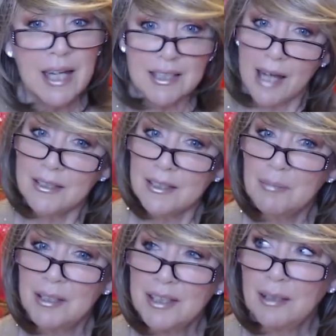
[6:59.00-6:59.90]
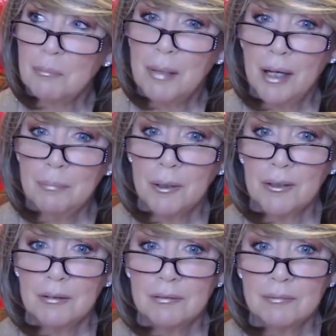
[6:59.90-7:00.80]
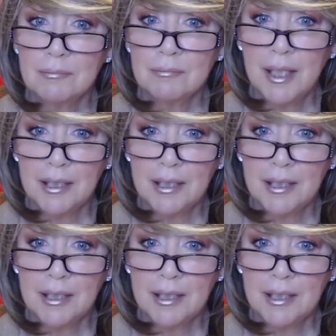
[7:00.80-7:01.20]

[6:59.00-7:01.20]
kind of smells like pepper, like